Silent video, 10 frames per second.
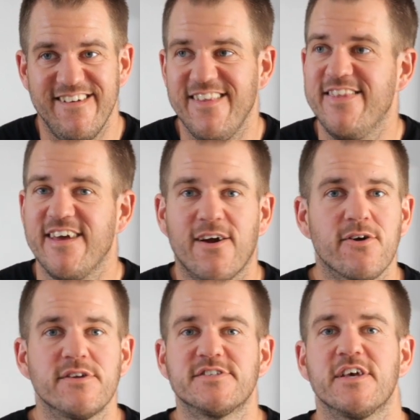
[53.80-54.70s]
they are
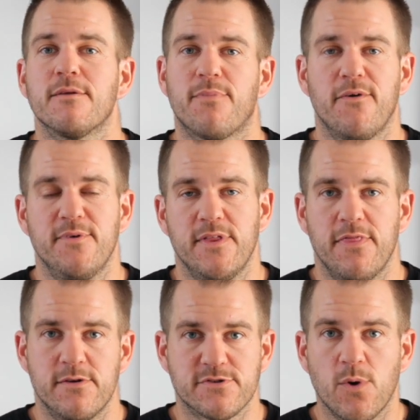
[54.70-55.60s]
going to see an improvement in
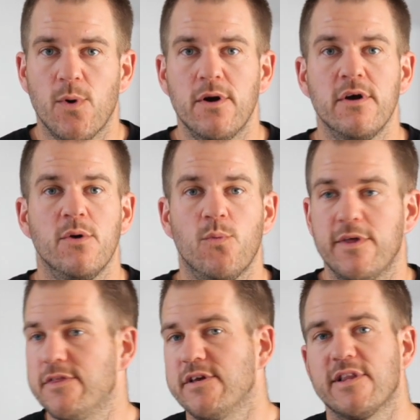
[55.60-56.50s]
their score
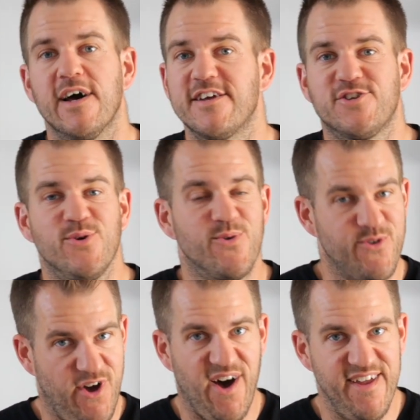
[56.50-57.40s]
whether they like you or
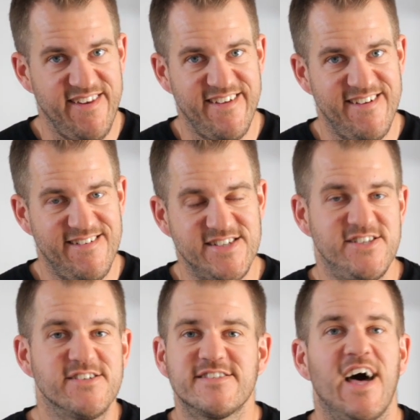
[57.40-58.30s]
not. It's
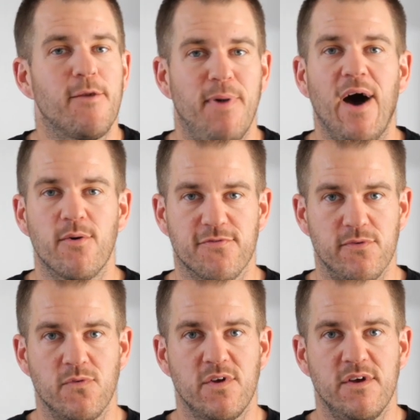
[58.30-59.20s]
just that powerful.
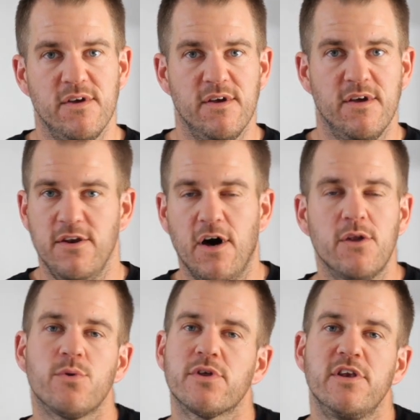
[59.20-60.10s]
Not
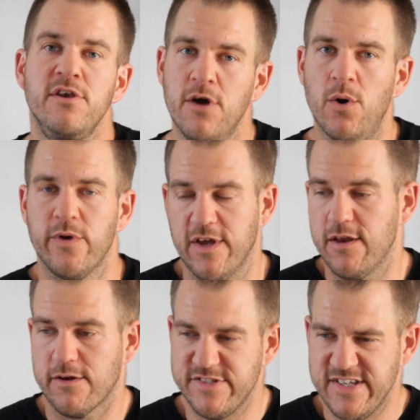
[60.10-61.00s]
only knowing it,
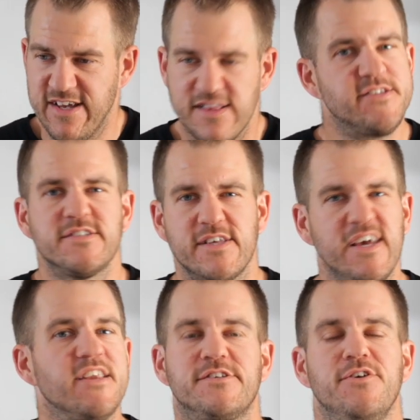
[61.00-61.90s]
because this is
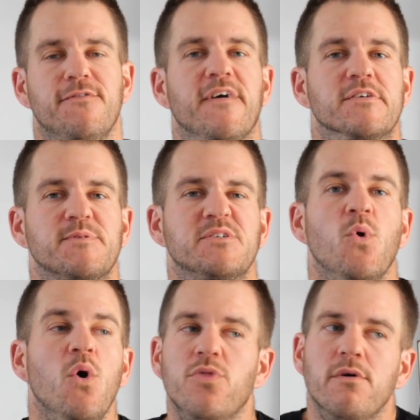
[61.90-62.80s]
kind of two things. Because
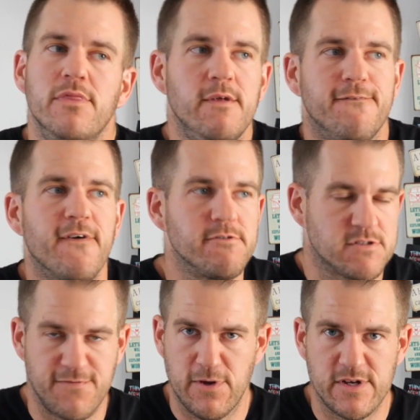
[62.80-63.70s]
the first
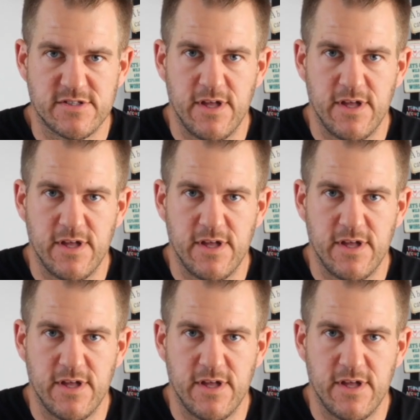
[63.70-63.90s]
thing is